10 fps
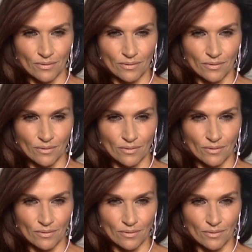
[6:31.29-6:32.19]

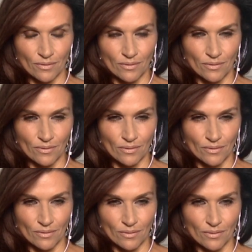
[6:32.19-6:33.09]

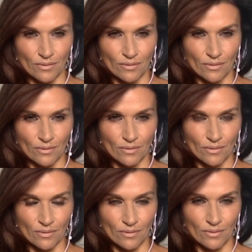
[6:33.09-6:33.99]

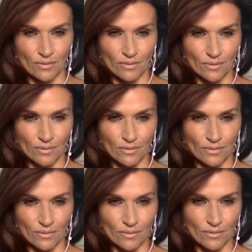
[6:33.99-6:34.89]

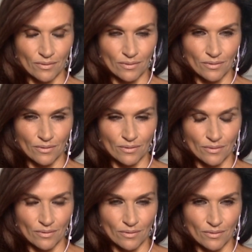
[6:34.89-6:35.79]

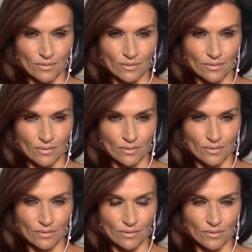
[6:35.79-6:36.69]

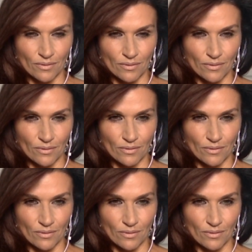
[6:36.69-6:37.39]
(not speaking)